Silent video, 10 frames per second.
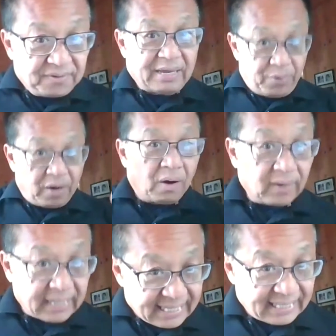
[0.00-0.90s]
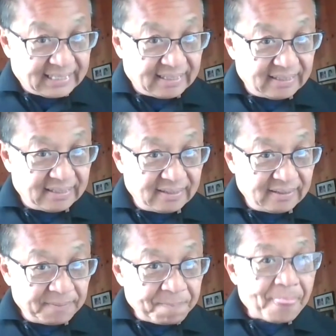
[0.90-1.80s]
that we're all connected.
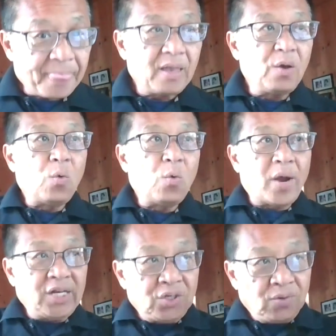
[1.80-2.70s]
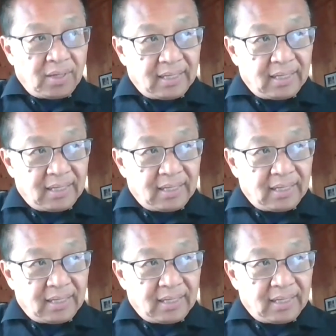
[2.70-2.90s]
When you